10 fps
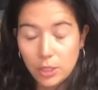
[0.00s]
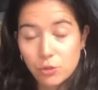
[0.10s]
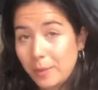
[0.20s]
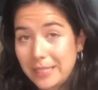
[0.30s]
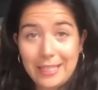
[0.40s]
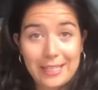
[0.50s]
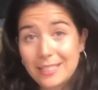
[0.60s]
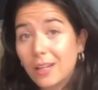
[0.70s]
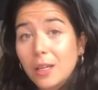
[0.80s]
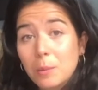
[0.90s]
traumatic a
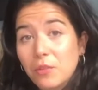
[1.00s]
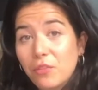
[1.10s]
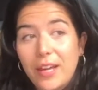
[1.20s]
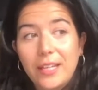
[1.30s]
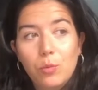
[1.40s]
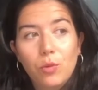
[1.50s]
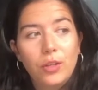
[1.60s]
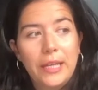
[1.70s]
time for anyone,